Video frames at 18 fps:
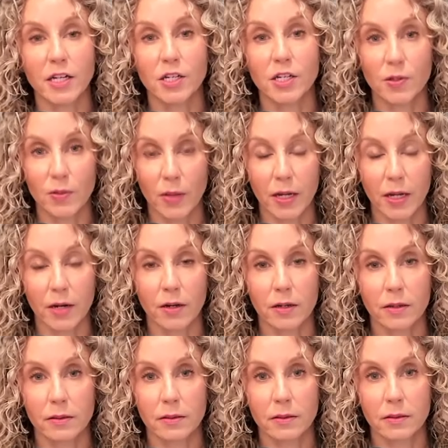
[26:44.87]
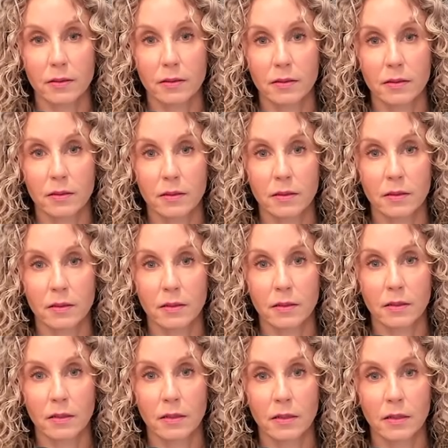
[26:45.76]
to do later.
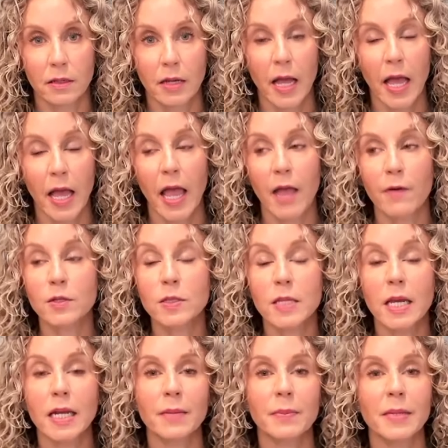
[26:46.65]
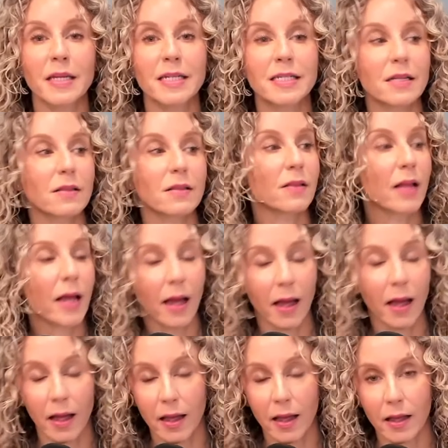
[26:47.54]
It was letting me
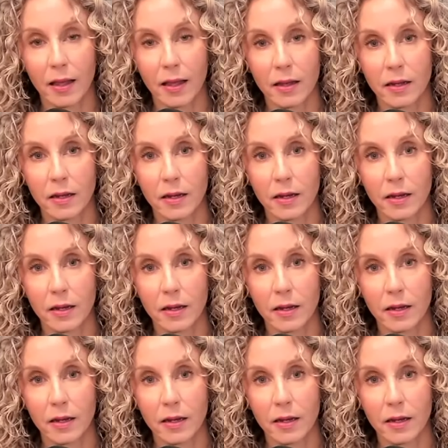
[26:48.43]
delay